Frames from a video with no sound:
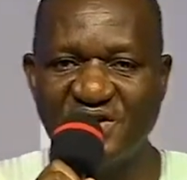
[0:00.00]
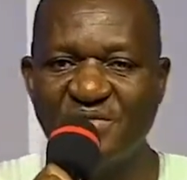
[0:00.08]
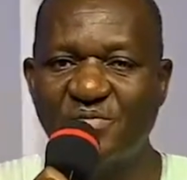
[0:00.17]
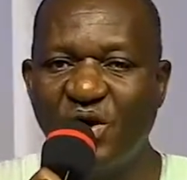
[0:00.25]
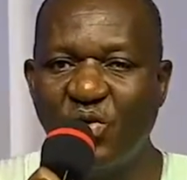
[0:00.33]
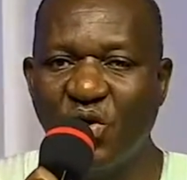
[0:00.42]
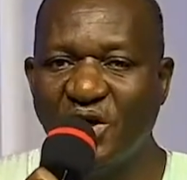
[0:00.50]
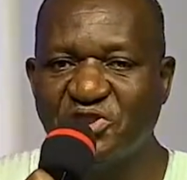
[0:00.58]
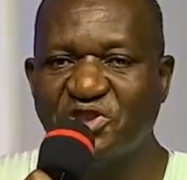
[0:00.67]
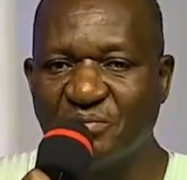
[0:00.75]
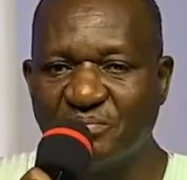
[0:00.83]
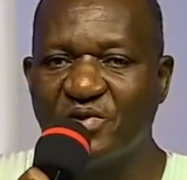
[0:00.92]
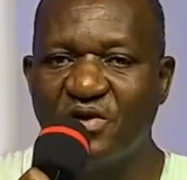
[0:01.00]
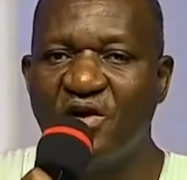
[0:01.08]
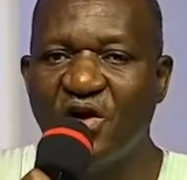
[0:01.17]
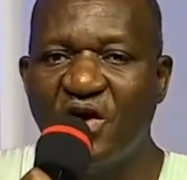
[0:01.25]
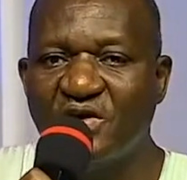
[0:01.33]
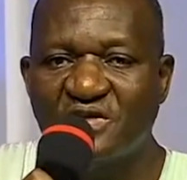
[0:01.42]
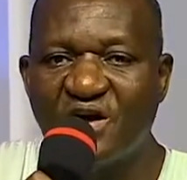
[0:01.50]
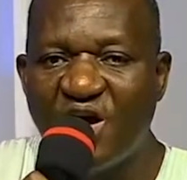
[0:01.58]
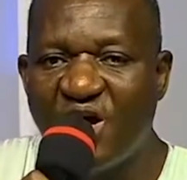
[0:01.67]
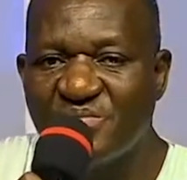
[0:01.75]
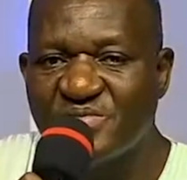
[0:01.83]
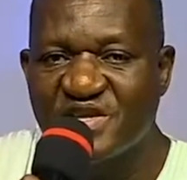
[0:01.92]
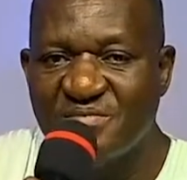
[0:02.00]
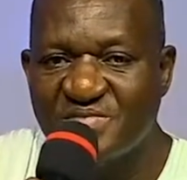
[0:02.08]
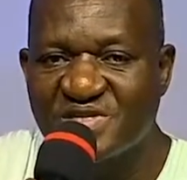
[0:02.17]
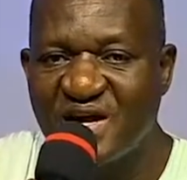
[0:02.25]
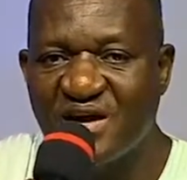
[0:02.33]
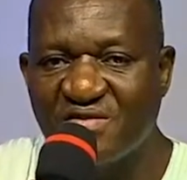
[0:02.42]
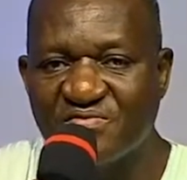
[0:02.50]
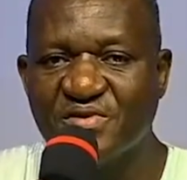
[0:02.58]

But worship, God comes himself